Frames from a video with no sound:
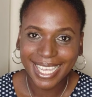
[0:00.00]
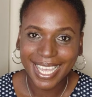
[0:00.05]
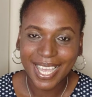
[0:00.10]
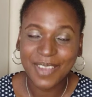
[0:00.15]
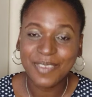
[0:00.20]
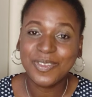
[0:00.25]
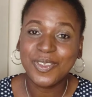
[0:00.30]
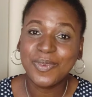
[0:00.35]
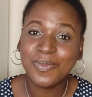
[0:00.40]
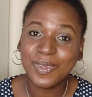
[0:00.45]

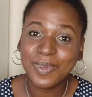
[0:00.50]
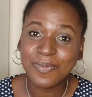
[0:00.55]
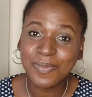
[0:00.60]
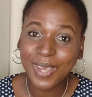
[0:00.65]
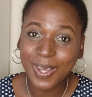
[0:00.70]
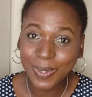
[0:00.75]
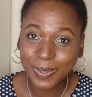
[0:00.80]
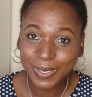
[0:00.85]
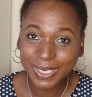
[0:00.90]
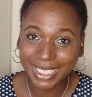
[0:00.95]
Have you been
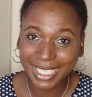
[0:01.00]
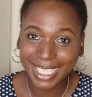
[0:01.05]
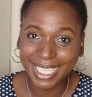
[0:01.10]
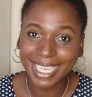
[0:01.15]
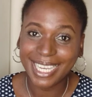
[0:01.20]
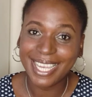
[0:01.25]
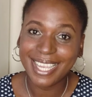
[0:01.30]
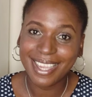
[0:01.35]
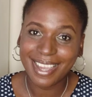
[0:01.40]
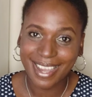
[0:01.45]
melting
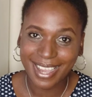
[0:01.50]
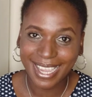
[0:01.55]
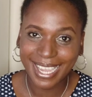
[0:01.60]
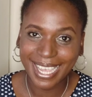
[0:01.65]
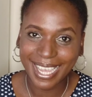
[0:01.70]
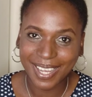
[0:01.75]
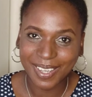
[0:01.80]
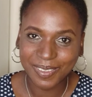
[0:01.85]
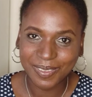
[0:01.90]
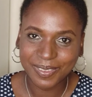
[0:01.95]
like I
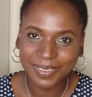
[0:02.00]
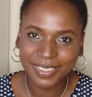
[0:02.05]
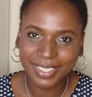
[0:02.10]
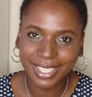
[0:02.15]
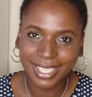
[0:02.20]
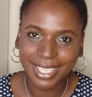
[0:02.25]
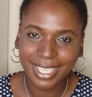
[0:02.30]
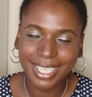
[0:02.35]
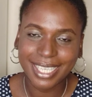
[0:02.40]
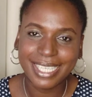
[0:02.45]
have?
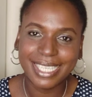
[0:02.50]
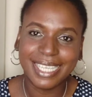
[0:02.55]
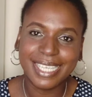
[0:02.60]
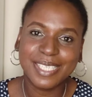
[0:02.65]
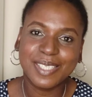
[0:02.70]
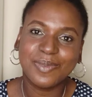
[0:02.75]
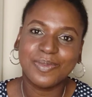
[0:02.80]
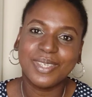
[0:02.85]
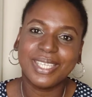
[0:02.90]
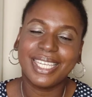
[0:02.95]
It
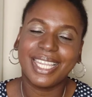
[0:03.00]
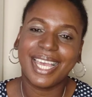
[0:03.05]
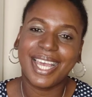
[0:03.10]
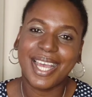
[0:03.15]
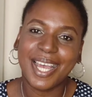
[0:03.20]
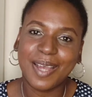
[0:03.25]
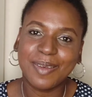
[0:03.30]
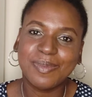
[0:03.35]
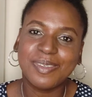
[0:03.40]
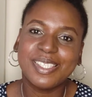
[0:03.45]
has been
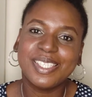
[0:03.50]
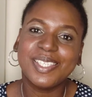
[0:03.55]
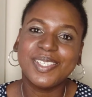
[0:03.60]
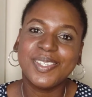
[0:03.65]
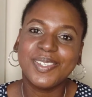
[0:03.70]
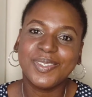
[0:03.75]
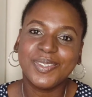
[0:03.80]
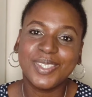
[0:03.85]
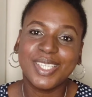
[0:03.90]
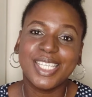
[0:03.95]

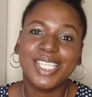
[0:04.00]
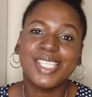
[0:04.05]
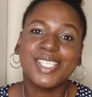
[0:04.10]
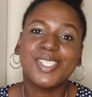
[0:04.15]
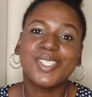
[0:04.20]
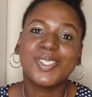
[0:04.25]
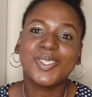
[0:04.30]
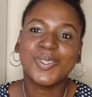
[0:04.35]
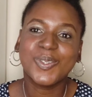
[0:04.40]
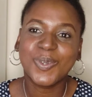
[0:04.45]
absolutely
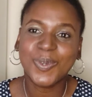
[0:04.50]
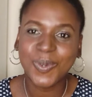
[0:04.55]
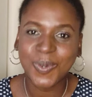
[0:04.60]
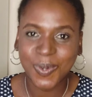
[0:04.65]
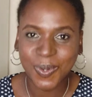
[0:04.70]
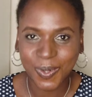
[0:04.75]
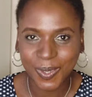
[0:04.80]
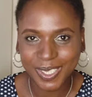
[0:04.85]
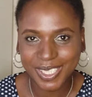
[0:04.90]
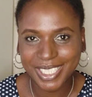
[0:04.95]

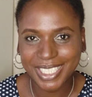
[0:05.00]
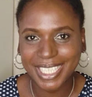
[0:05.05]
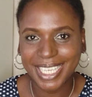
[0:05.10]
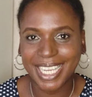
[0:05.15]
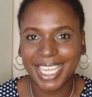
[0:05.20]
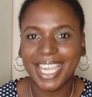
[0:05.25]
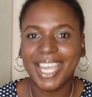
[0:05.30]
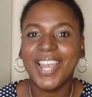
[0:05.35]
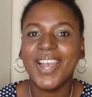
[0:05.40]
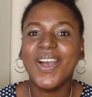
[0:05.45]

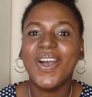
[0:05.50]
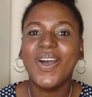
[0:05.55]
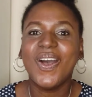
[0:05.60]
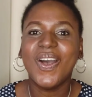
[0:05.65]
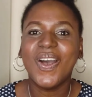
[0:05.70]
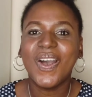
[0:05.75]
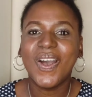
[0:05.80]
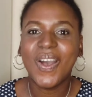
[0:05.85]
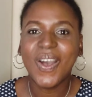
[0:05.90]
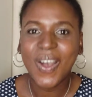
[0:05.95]
scorching
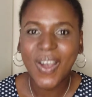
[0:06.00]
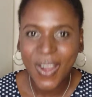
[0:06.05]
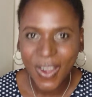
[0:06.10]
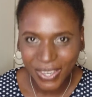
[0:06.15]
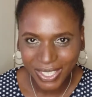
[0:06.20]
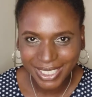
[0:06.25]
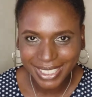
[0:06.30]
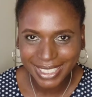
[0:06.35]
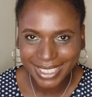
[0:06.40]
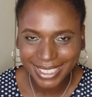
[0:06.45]

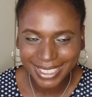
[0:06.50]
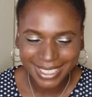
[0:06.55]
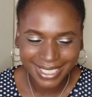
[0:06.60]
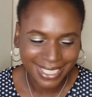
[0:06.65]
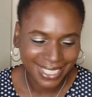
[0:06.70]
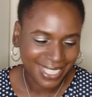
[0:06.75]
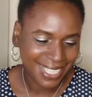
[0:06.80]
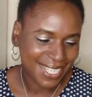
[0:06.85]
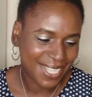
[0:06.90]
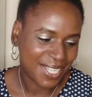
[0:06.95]
hot.
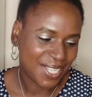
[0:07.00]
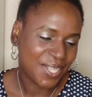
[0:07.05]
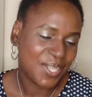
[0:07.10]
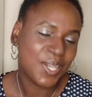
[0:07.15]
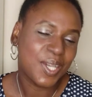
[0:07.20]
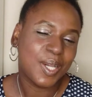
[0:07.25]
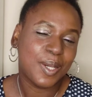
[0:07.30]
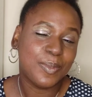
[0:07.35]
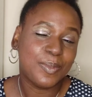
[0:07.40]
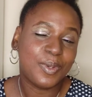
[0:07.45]

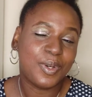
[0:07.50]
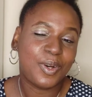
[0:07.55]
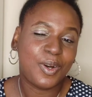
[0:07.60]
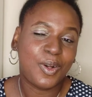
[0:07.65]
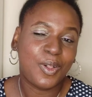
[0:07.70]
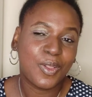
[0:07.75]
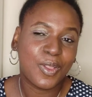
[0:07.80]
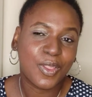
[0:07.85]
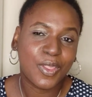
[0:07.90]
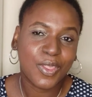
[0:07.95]
But
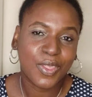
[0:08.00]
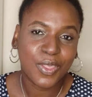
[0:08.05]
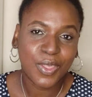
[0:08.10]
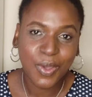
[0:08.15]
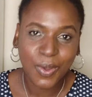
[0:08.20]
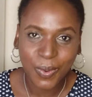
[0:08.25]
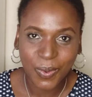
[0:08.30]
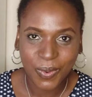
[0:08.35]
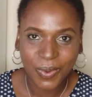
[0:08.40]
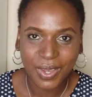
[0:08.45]

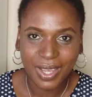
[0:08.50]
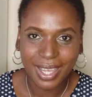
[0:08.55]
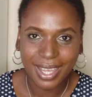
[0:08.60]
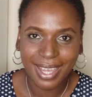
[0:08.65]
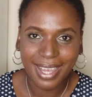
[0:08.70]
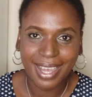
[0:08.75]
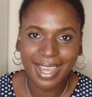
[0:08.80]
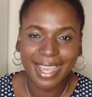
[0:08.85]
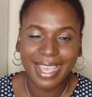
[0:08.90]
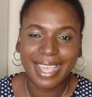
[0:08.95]
although
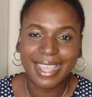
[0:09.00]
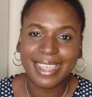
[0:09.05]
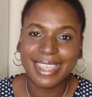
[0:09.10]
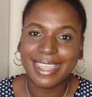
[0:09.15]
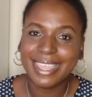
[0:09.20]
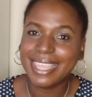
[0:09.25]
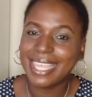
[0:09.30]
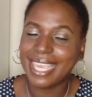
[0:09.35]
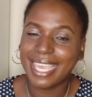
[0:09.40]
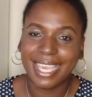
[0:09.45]
I
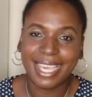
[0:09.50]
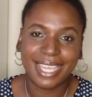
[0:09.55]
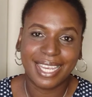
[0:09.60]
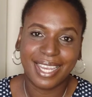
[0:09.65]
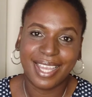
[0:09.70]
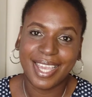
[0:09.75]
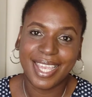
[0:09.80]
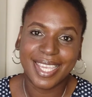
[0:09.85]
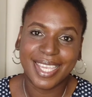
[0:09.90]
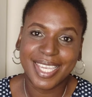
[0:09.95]
think
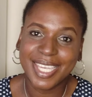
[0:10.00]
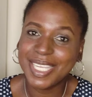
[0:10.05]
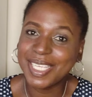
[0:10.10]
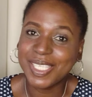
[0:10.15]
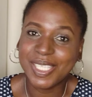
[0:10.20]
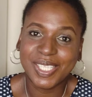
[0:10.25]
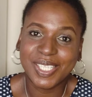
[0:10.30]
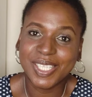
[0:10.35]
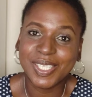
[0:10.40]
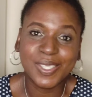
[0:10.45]
like
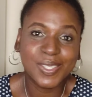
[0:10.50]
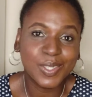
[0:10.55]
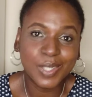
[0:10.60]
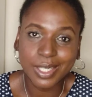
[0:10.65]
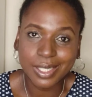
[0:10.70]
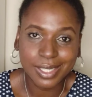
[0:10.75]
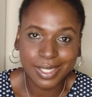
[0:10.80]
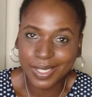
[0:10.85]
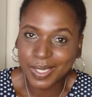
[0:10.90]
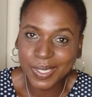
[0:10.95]
it's
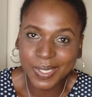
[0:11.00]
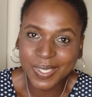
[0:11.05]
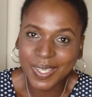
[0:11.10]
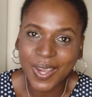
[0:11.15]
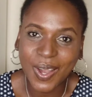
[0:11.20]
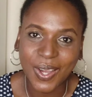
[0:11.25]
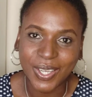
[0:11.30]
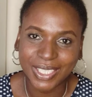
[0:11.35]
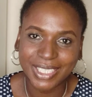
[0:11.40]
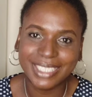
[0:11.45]
just too
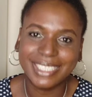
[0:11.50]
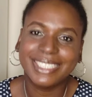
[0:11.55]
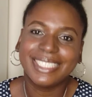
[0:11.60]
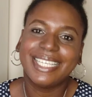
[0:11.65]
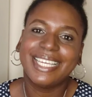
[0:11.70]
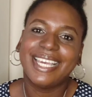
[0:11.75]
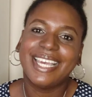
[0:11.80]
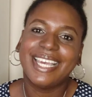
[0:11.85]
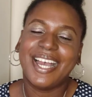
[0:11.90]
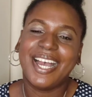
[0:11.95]
hot,
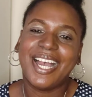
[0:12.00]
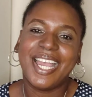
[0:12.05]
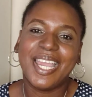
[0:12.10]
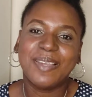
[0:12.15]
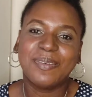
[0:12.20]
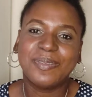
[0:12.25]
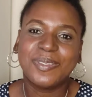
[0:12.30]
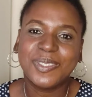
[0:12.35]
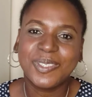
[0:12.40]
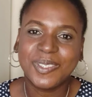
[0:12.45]

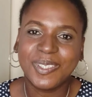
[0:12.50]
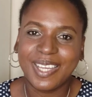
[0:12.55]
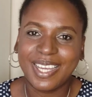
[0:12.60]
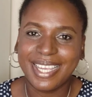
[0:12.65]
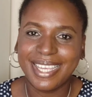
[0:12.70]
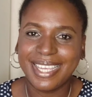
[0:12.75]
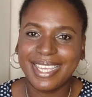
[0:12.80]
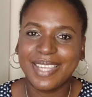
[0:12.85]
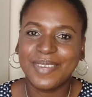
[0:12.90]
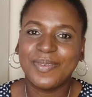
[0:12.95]
I'm
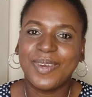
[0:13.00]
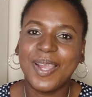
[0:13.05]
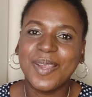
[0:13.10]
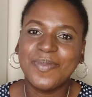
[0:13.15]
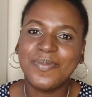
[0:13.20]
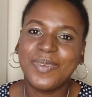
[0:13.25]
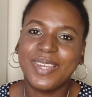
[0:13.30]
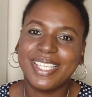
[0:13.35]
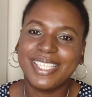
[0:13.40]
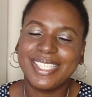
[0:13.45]
trying
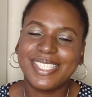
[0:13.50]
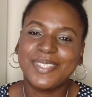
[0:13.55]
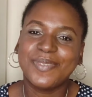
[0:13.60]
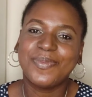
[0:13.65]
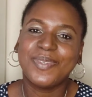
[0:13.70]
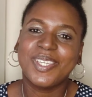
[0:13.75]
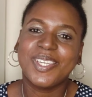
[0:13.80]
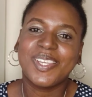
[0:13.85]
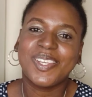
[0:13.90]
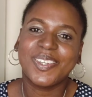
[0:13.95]
my best to
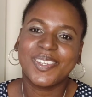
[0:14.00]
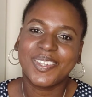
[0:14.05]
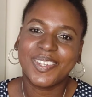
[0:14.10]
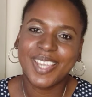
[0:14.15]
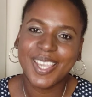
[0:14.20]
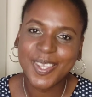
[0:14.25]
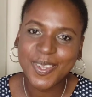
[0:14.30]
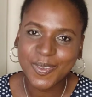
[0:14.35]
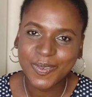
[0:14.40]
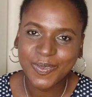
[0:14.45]
be
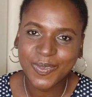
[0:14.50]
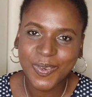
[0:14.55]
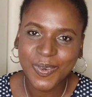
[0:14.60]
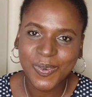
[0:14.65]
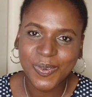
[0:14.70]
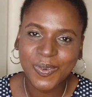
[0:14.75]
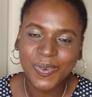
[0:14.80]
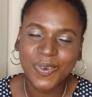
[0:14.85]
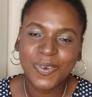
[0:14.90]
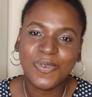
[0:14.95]

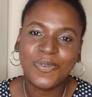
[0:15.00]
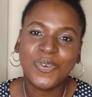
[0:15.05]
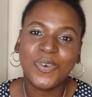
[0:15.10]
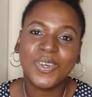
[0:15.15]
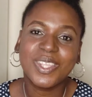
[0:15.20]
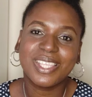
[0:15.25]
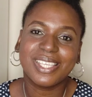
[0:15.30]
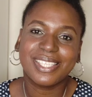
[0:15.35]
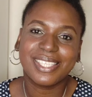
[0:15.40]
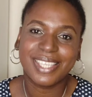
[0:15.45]
grateful
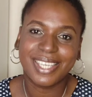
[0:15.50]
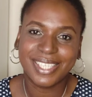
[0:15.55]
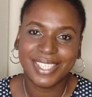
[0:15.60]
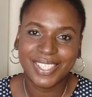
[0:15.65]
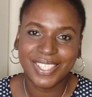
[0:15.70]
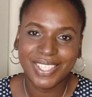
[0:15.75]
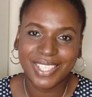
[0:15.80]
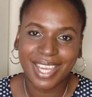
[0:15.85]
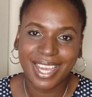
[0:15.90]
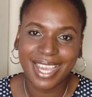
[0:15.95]
for the
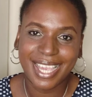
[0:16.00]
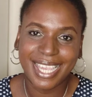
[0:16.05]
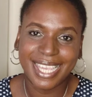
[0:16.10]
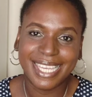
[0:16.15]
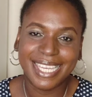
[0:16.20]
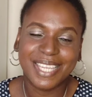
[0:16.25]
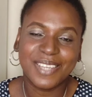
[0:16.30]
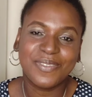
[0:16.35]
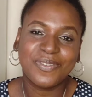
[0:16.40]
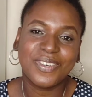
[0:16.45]

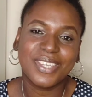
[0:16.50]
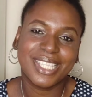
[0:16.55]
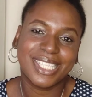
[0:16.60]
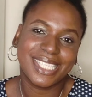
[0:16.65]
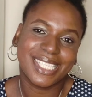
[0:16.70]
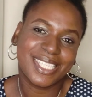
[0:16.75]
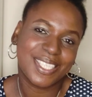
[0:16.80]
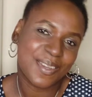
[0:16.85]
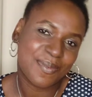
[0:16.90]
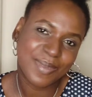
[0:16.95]
sunshine and for
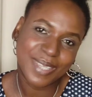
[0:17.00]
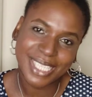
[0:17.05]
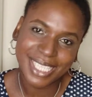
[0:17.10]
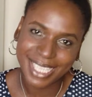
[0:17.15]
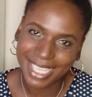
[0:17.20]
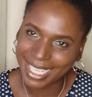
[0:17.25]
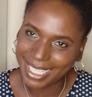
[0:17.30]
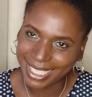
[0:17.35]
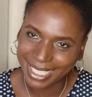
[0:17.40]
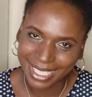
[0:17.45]
the summer
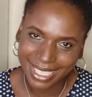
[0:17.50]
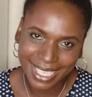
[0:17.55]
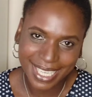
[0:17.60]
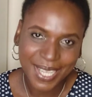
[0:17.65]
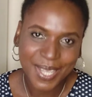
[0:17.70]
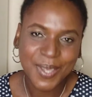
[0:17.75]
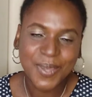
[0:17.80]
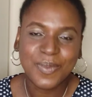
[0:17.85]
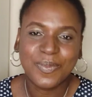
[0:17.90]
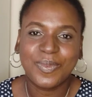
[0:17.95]
sun,
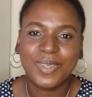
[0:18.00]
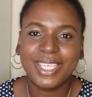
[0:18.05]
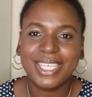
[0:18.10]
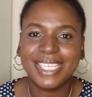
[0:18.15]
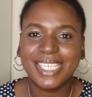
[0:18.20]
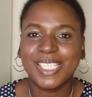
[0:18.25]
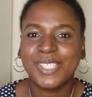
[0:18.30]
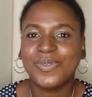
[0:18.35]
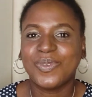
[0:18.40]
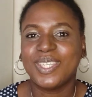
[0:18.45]

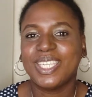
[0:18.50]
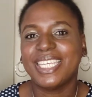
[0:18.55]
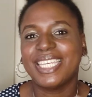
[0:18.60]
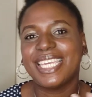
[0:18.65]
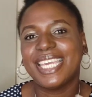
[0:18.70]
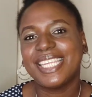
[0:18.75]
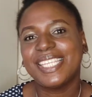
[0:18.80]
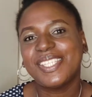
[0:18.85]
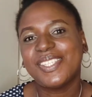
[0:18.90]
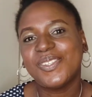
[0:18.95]
because when it
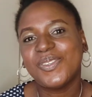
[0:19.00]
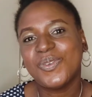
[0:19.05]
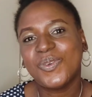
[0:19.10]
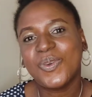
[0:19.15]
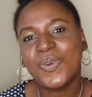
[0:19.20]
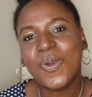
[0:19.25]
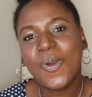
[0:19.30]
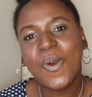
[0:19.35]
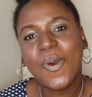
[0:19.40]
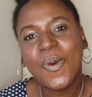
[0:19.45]
gets too
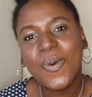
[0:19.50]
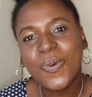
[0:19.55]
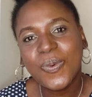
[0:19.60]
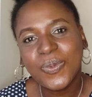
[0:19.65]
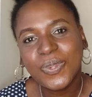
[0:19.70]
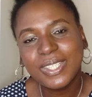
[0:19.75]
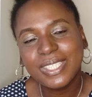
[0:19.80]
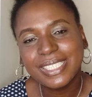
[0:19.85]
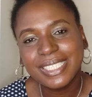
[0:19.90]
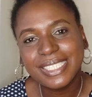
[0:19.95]

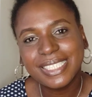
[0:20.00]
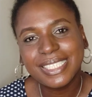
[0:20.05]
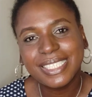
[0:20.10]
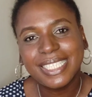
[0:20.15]
cold,